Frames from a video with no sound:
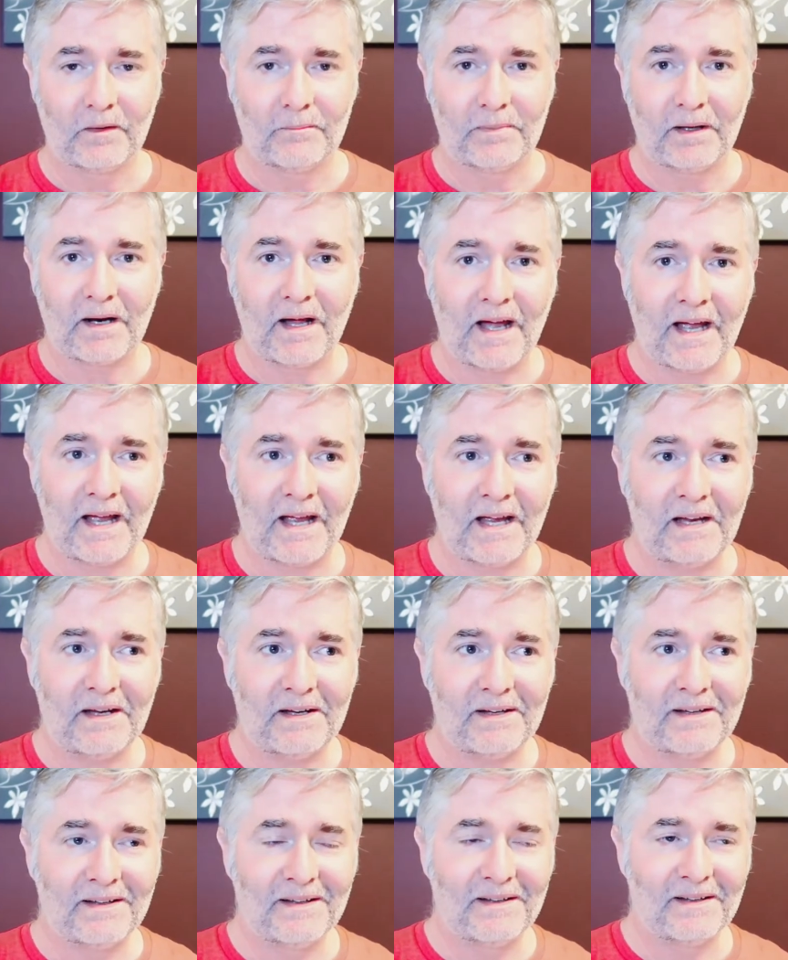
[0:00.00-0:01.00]
But
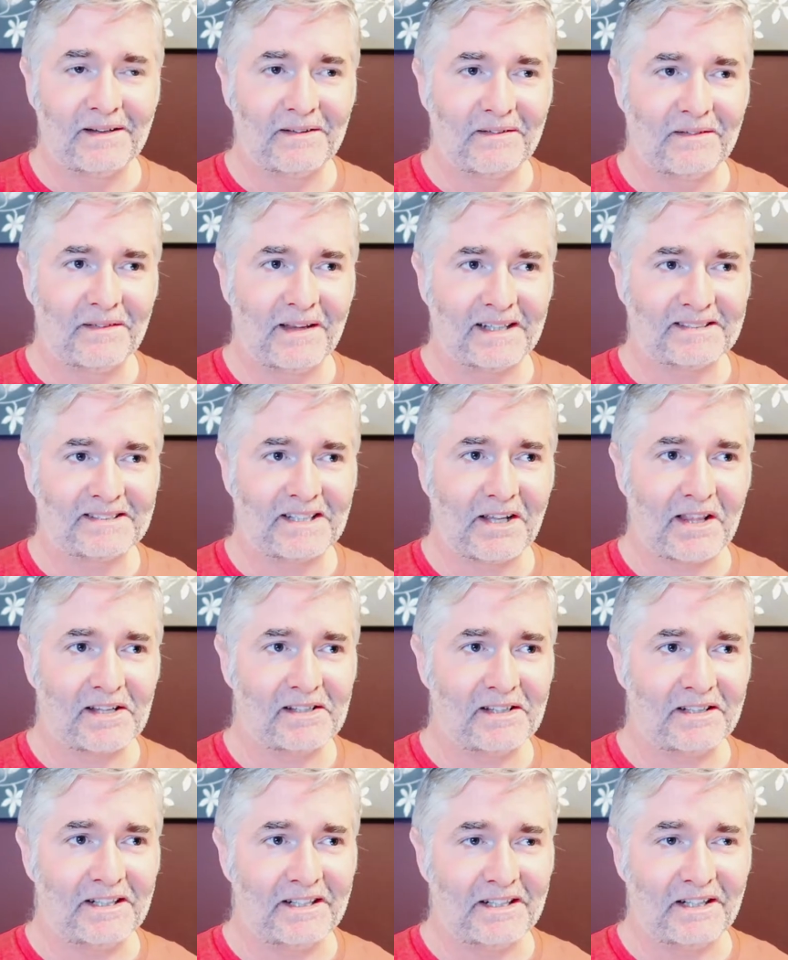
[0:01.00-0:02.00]
hey, that's how they
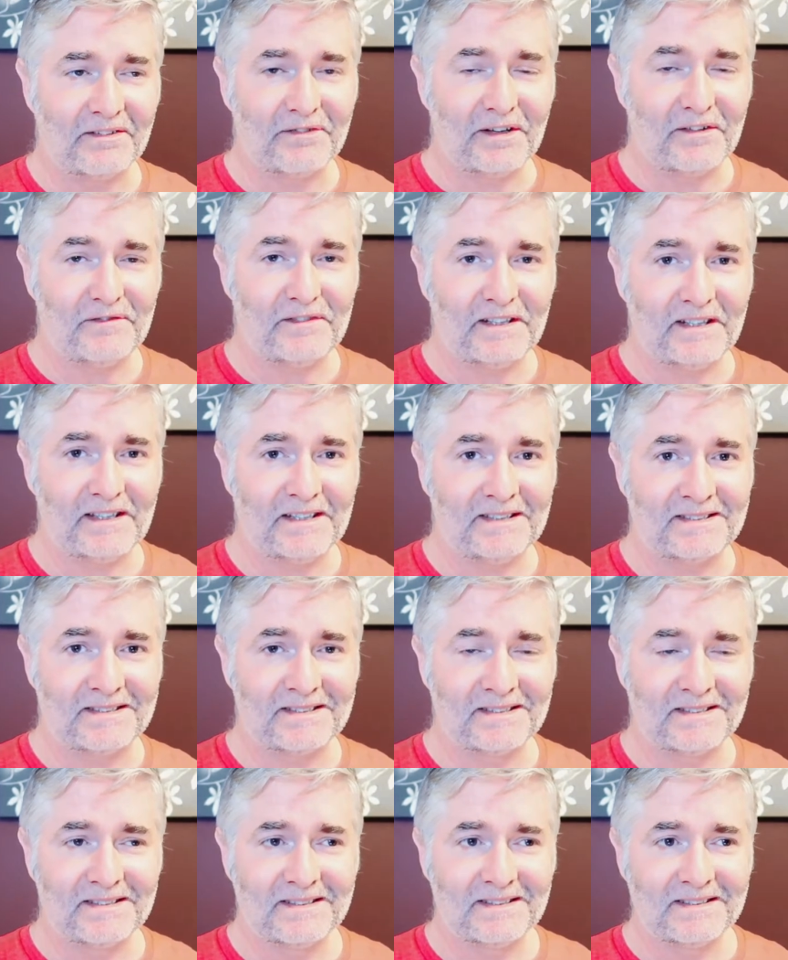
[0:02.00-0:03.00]
did it in the
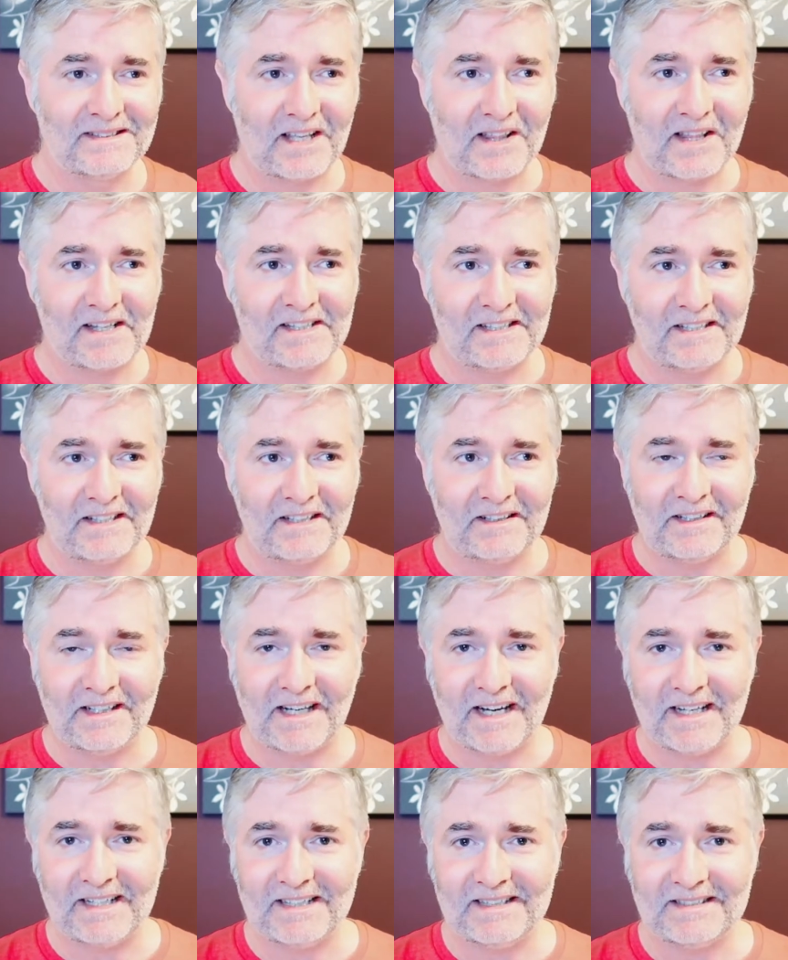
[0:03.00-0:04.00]
50s. That's how they did it in the
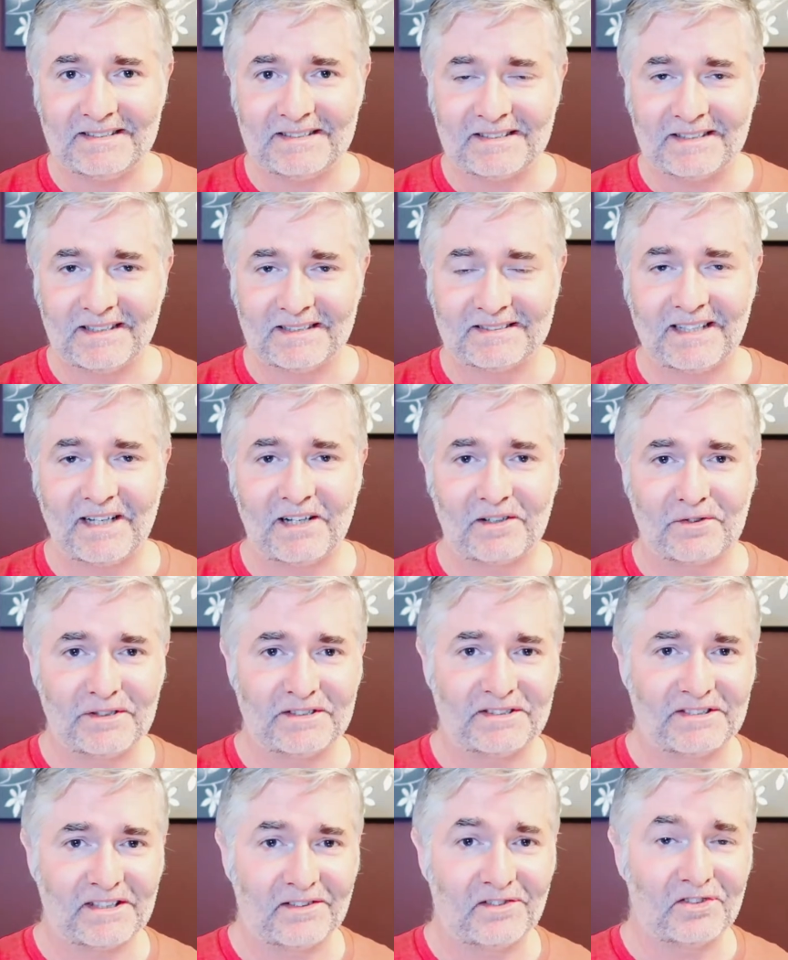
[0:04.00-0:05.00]
80s, and that's how
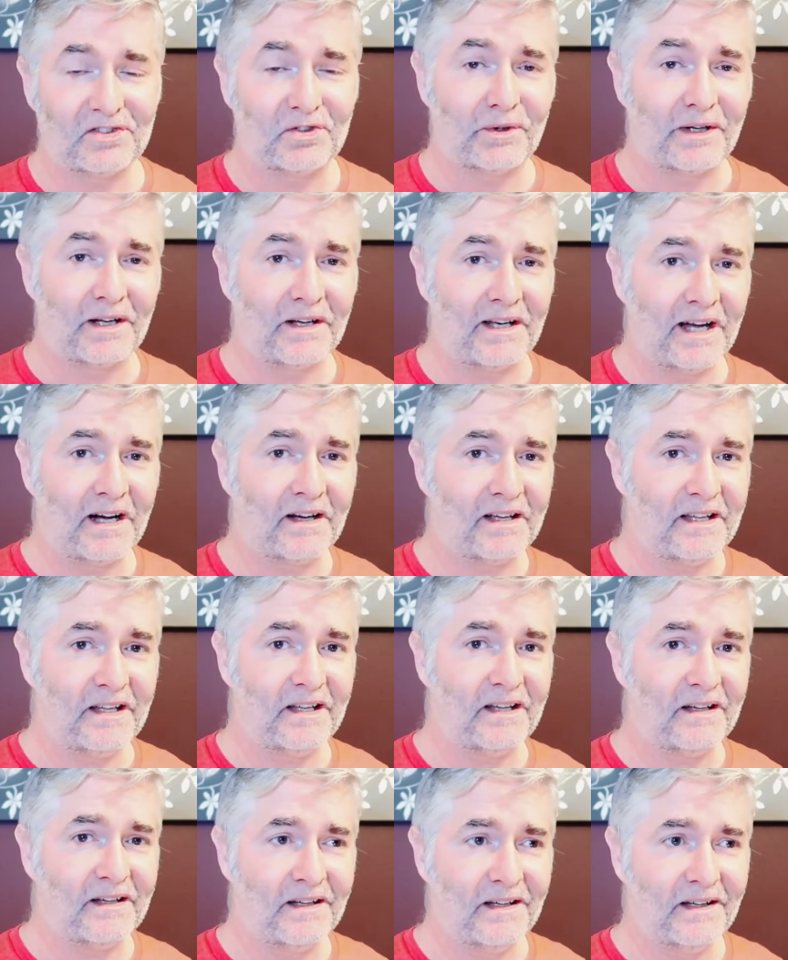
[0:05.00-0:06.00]
Chris Sun is doing it now
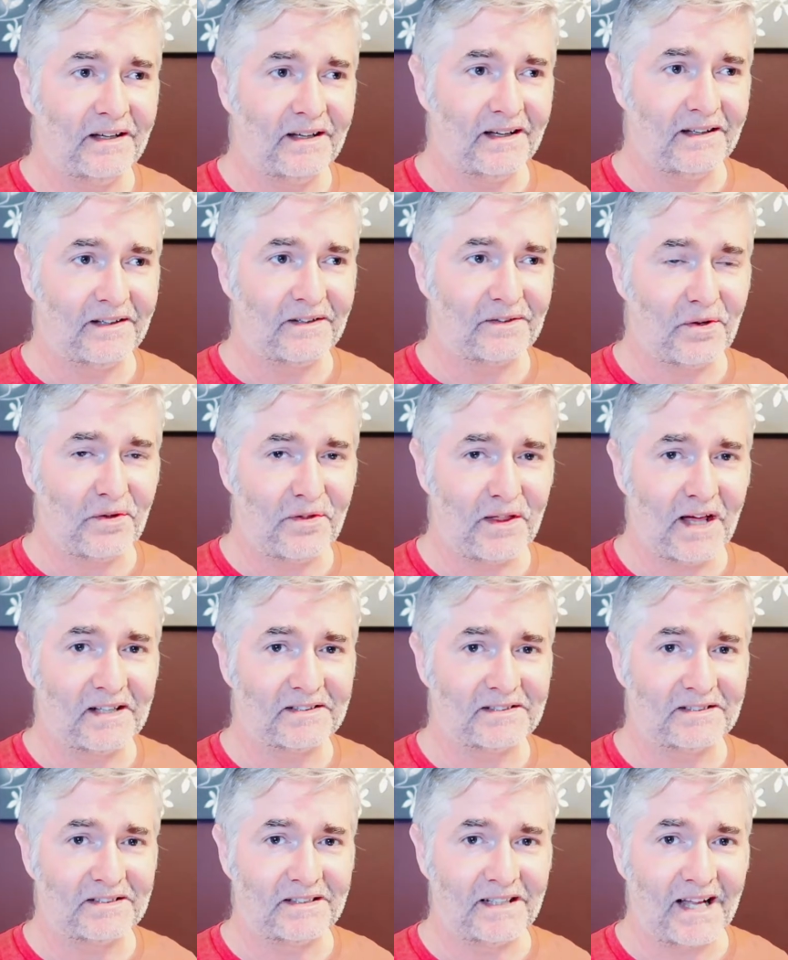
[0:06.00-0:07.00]
here in the
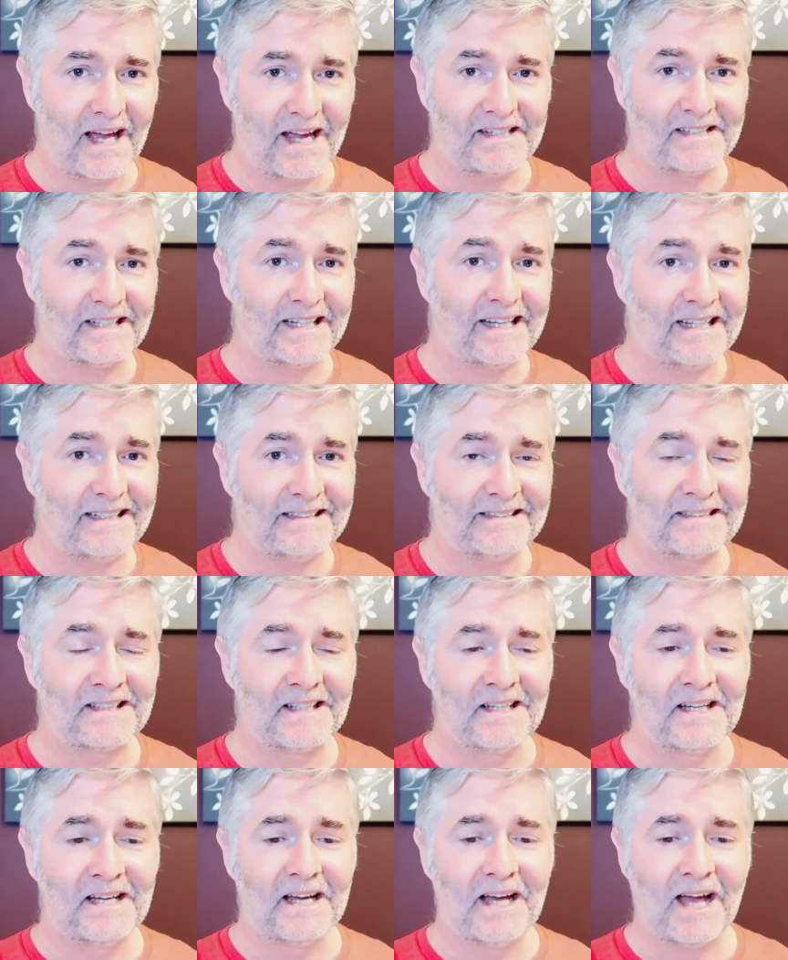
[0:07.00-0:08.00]
2018s,
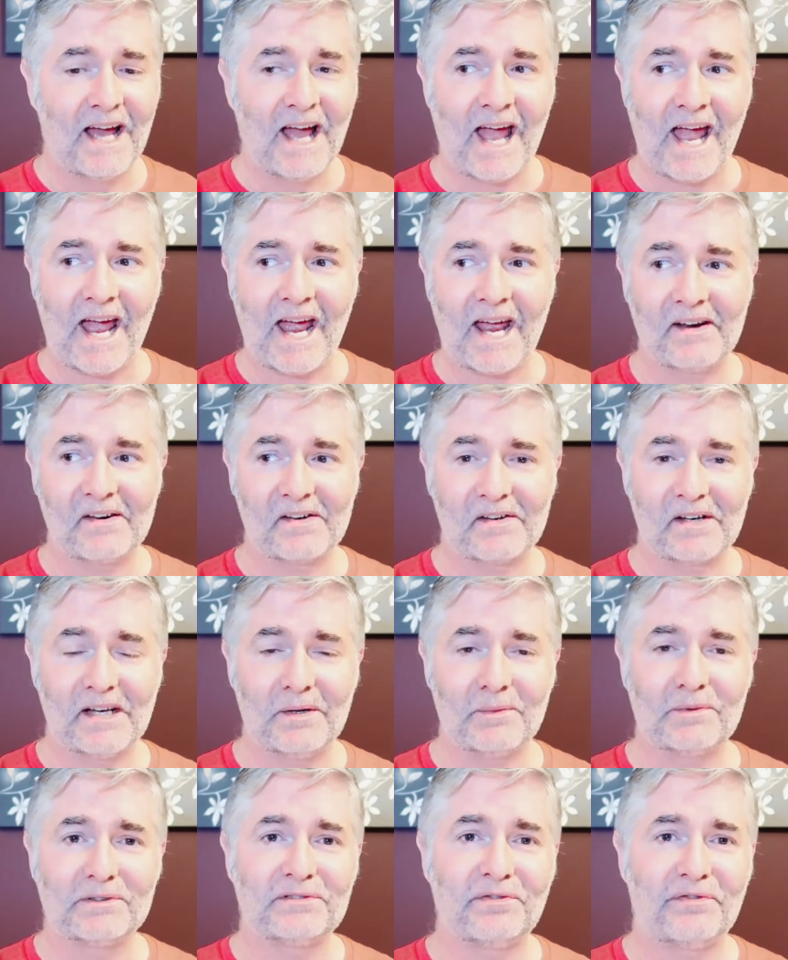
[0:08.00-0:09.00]
and
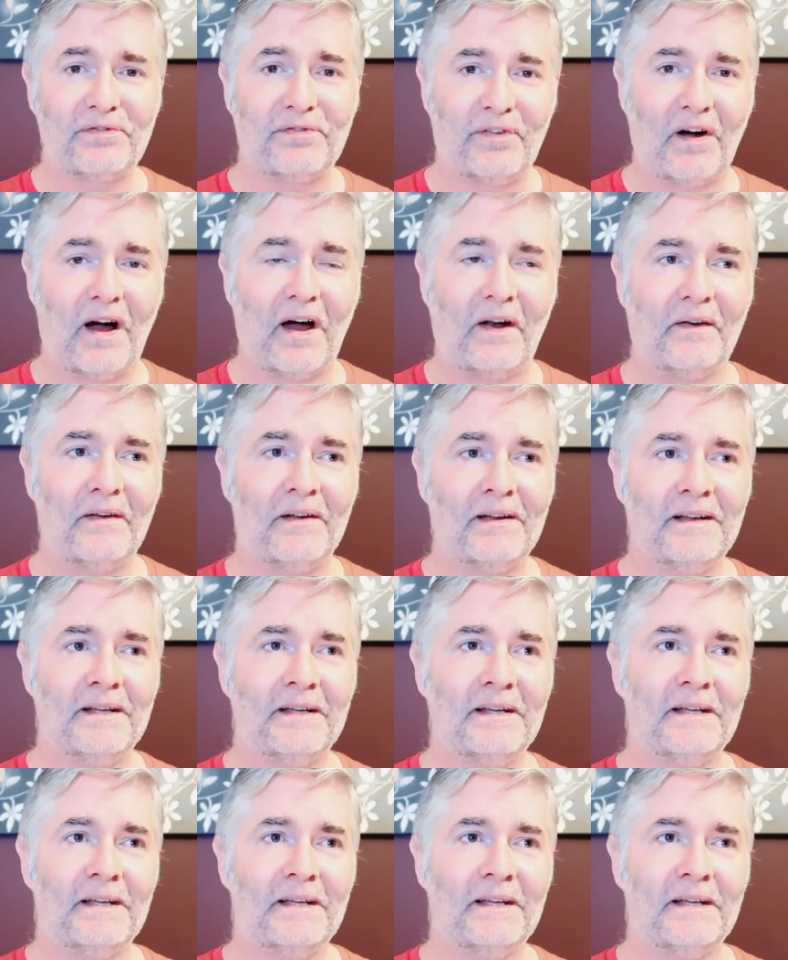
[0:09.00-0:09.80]
it was fun.